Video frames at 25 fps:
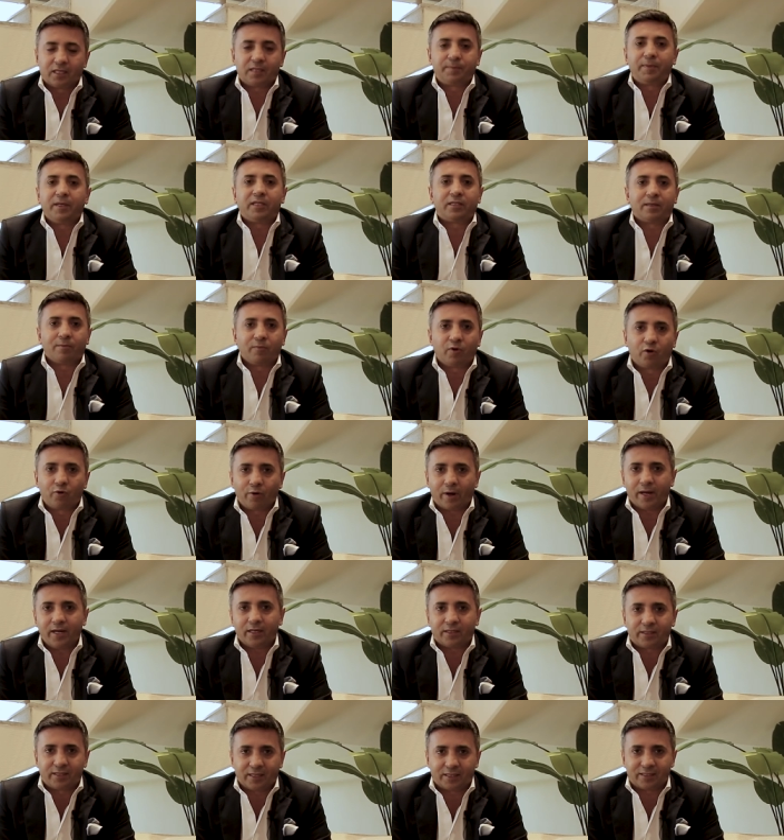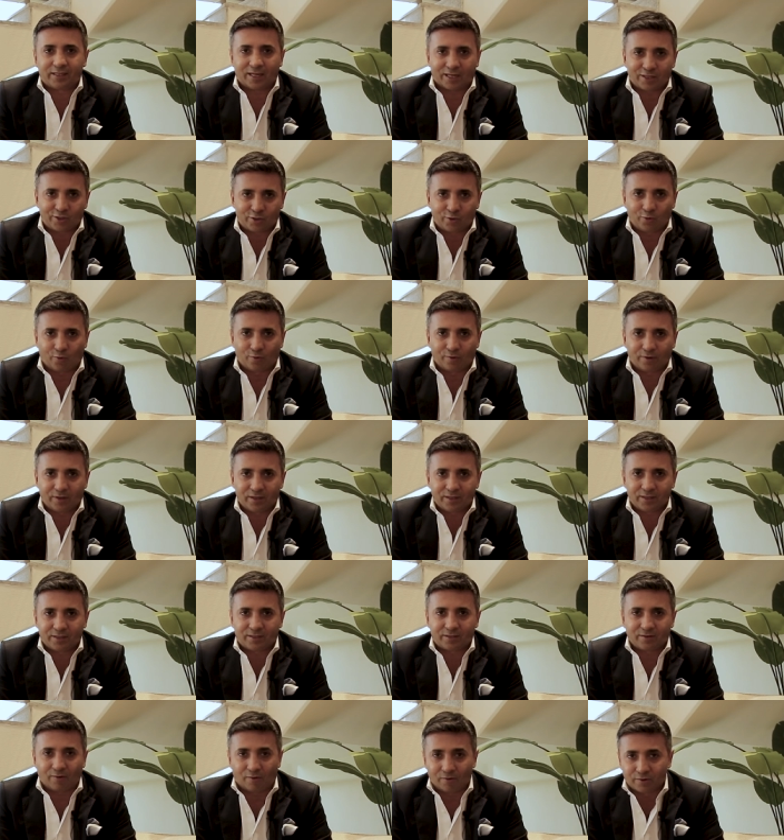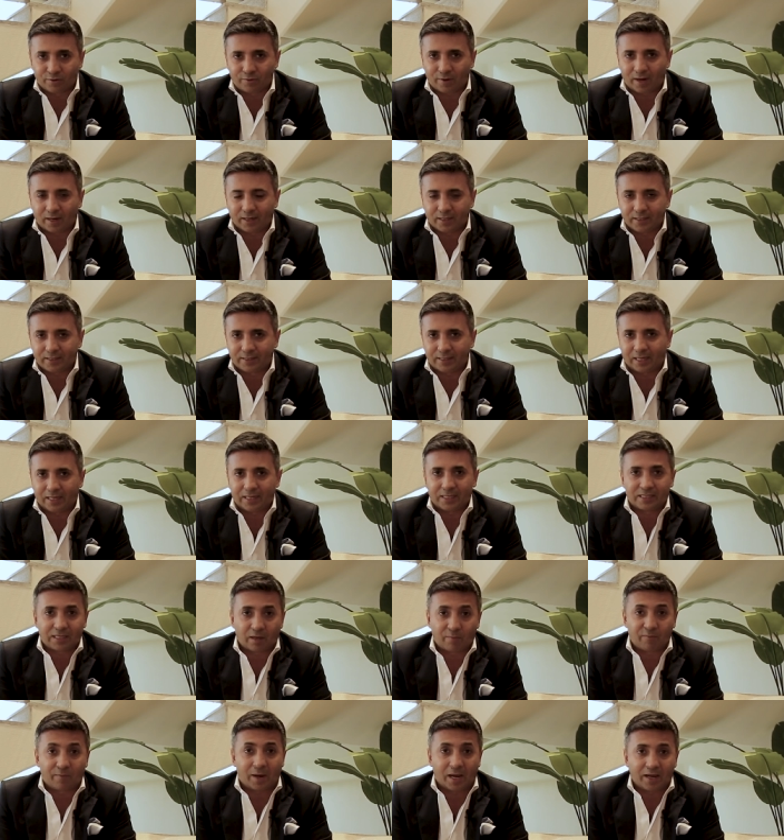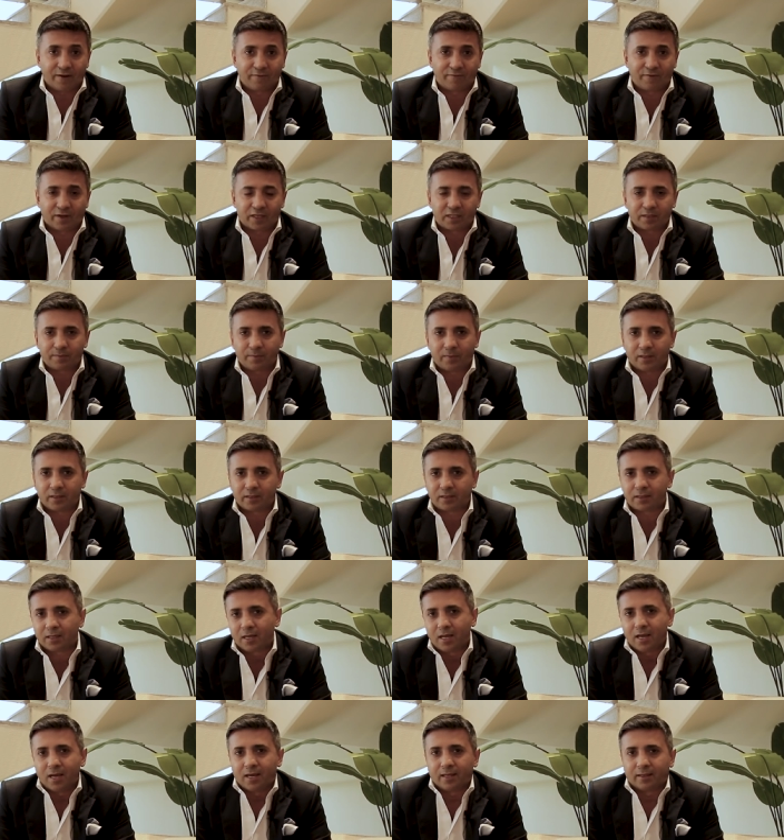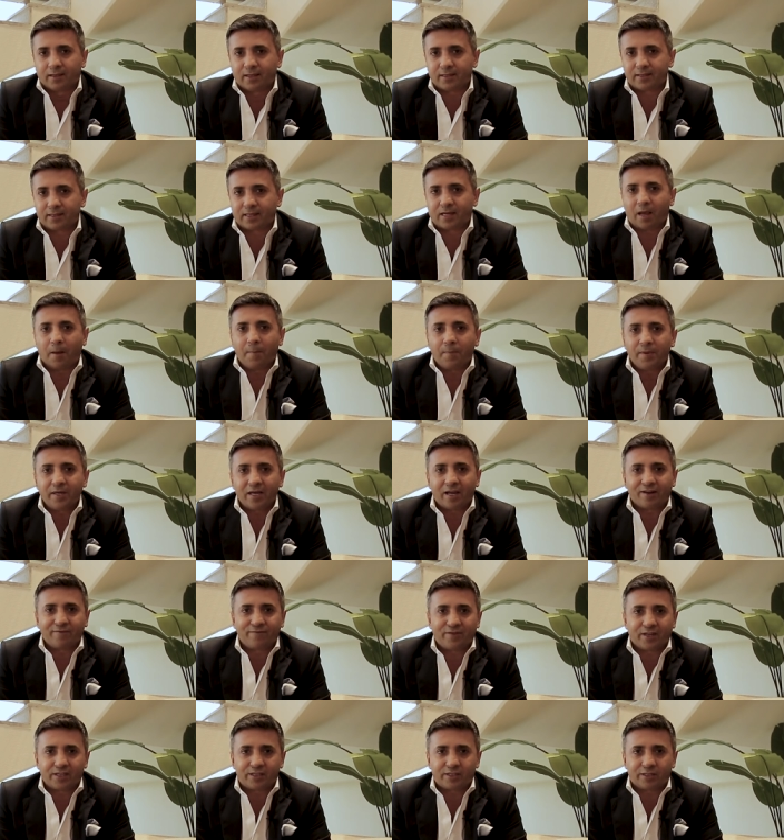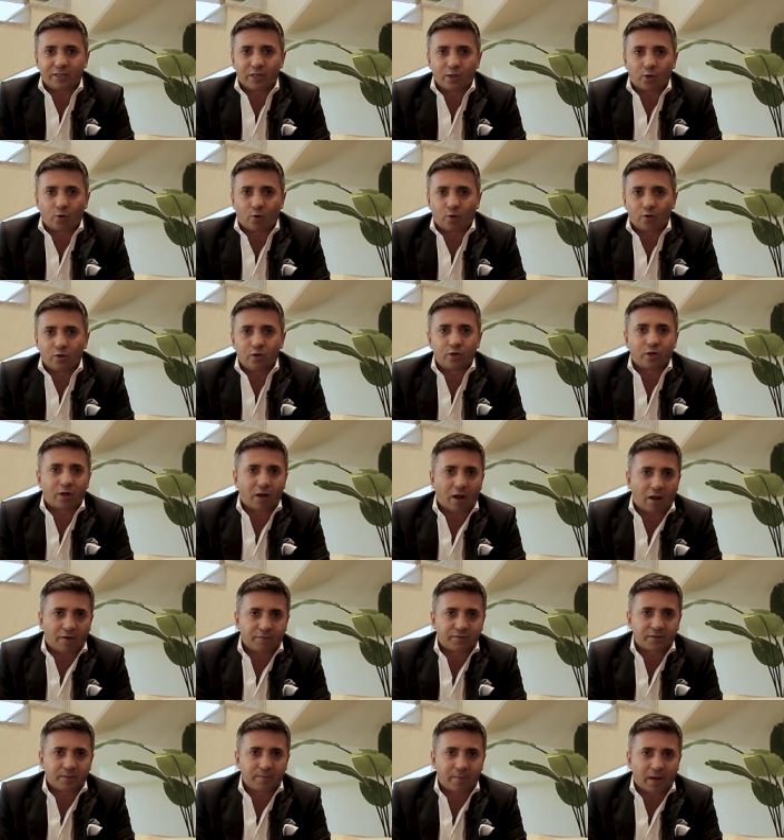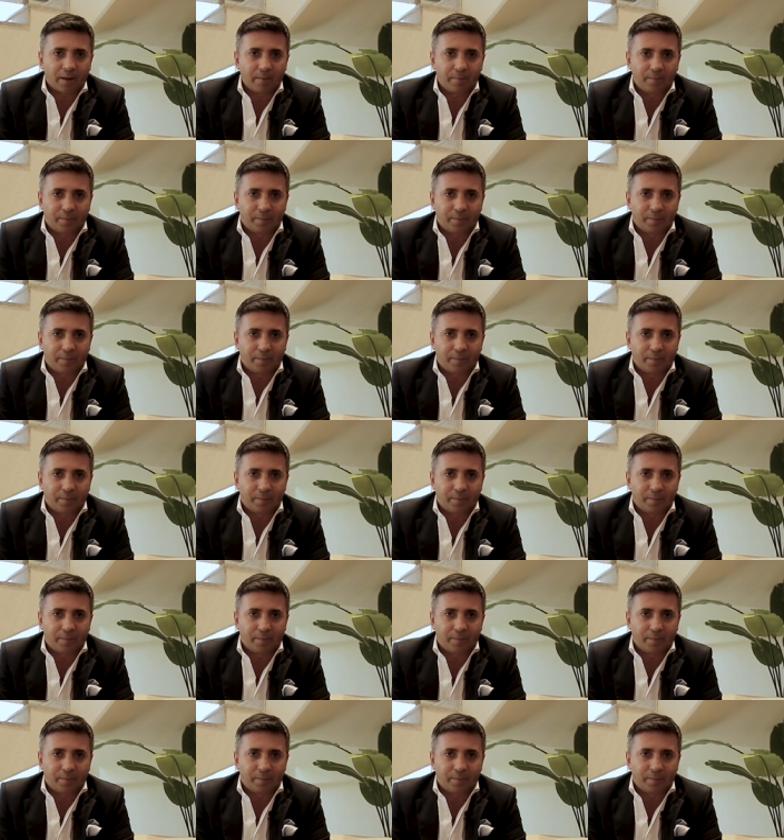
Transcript: There's been some great success stories on Dragon's Den, some by investments. There's a company I invested in called Look After My